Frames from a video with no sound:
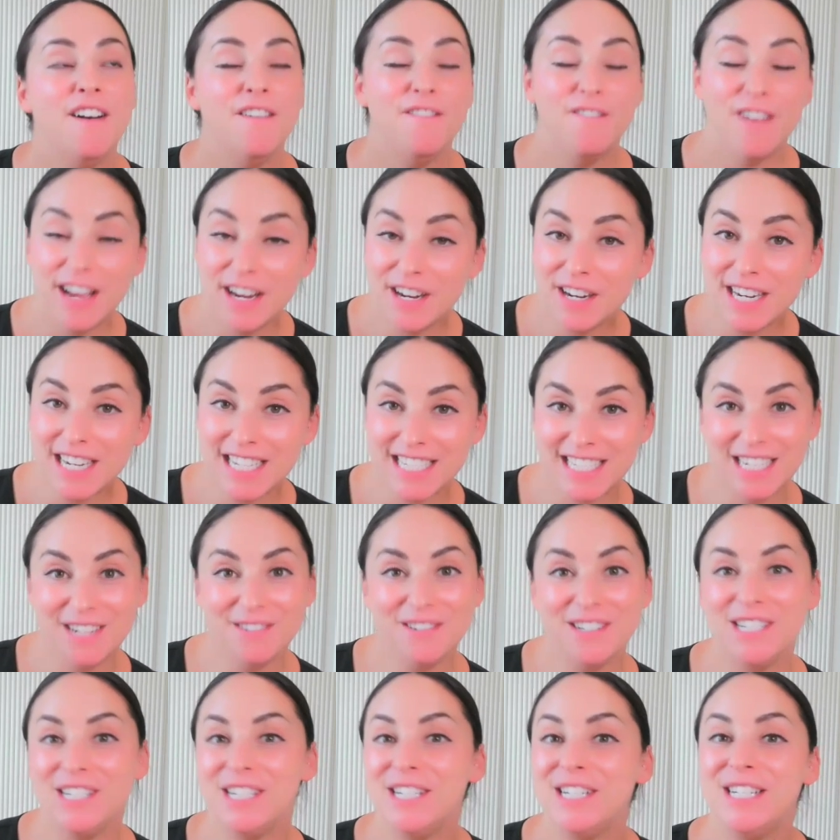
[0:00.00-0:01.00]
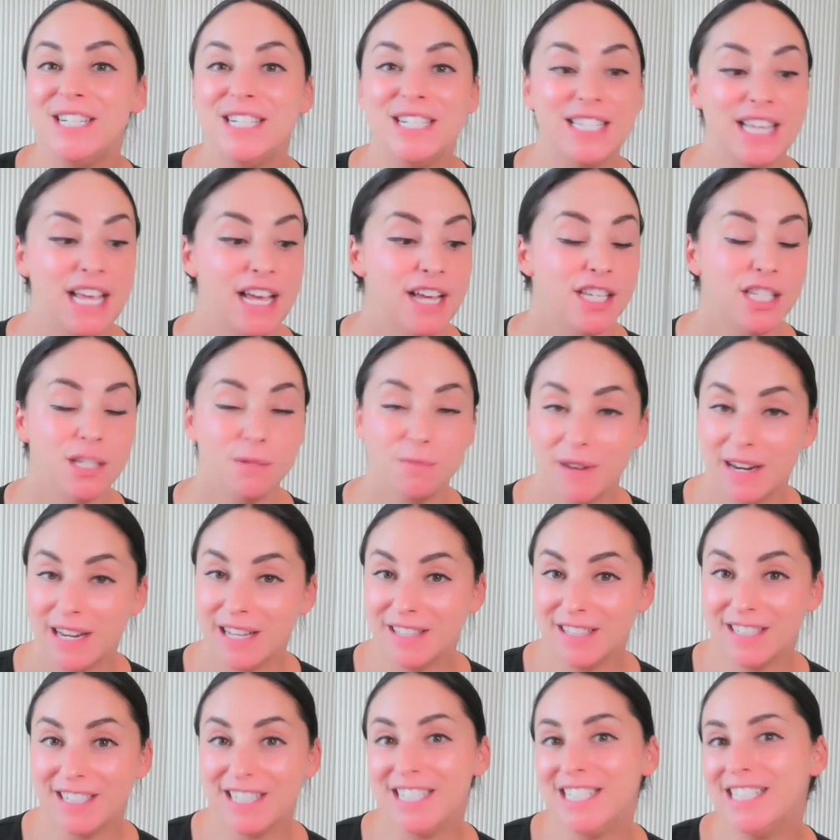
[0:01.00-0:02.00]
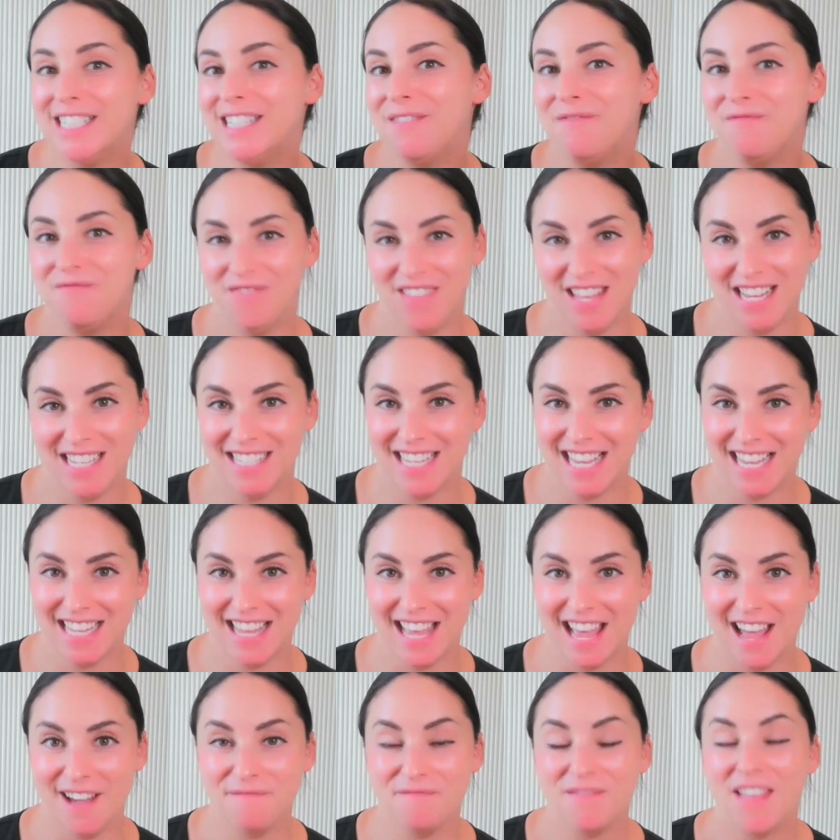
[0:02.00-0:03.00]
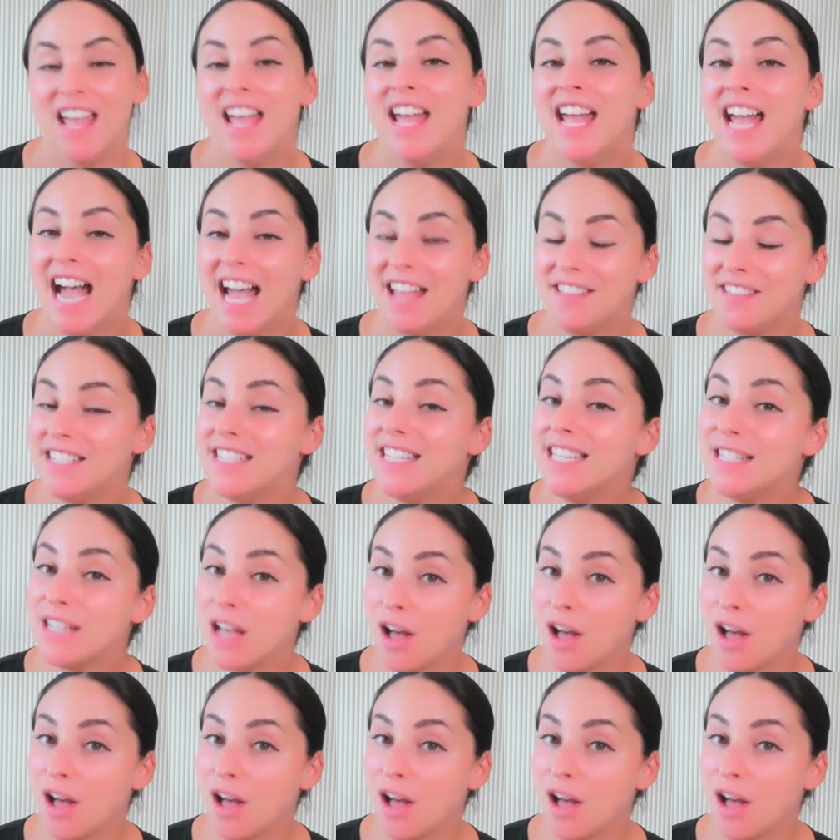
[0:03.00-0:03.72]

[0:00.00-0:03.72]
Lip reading: fire extinguishers, sprinklers, things like that. And this is